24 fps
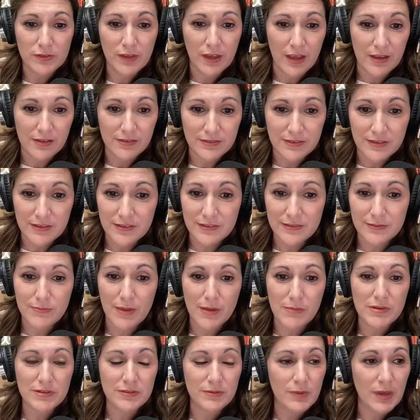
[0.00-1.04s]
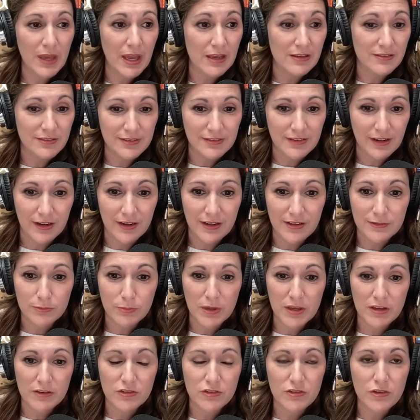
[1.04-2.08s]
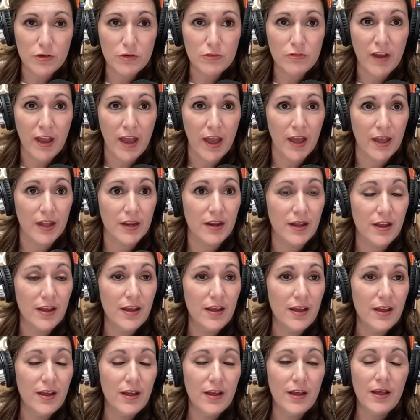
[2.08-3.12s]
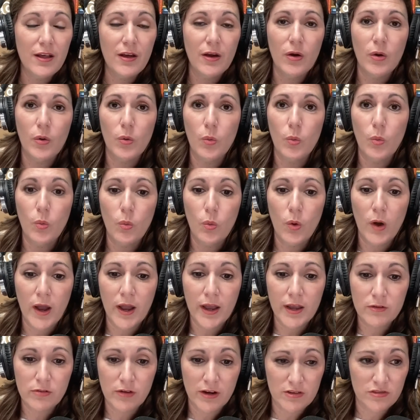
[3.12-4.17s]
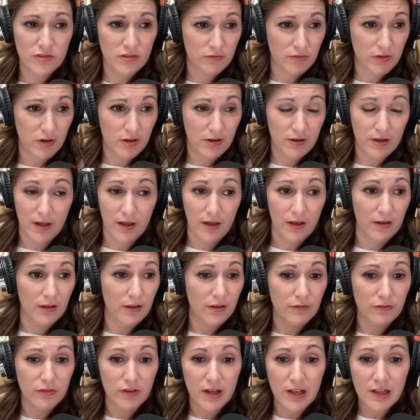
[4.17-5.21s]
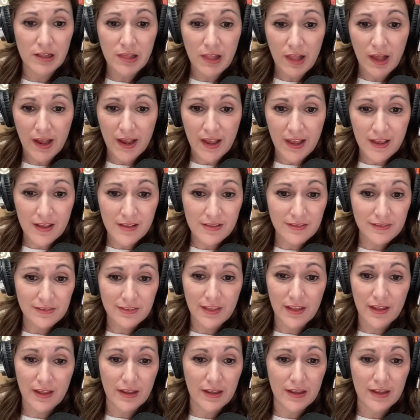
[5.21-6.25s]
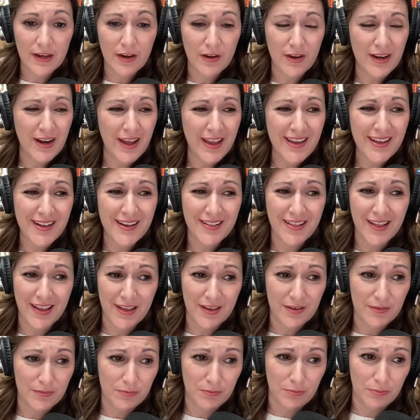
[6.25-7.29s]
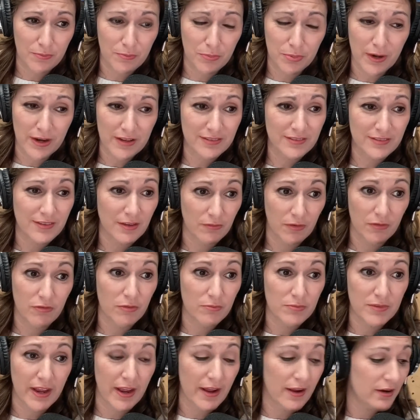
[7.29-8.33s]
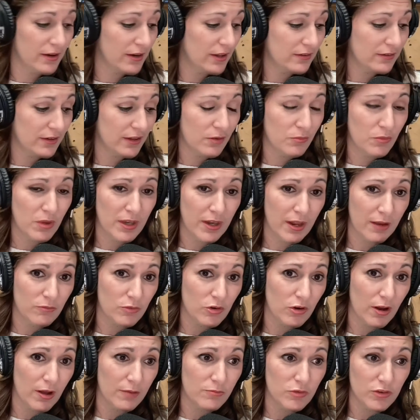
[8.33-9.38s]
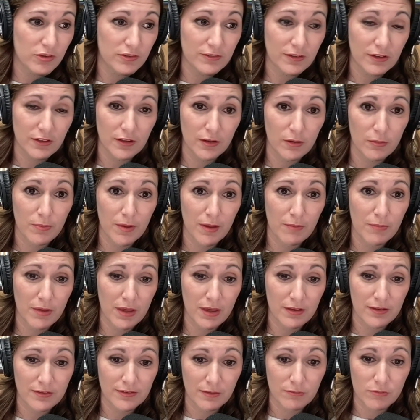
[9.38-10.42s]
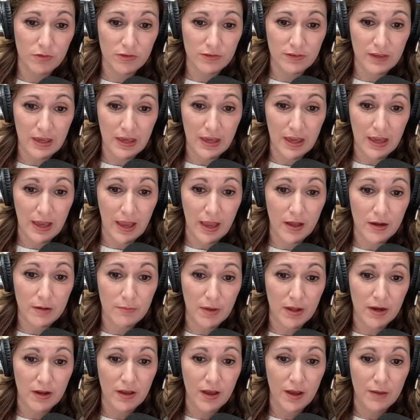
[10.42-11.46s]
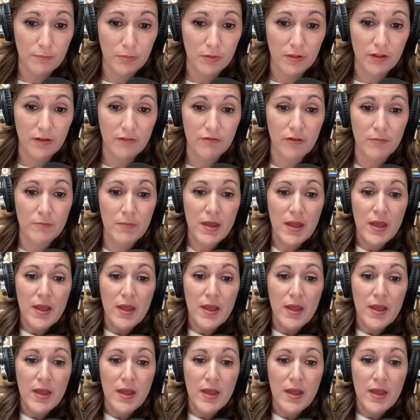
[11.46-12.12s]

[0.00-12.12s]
cases, maybe some case studies, because you've had a wide range of clients that, and I got to break some of them down. And can we name drop just a little bit, because I'm just geeking out about a couple of them.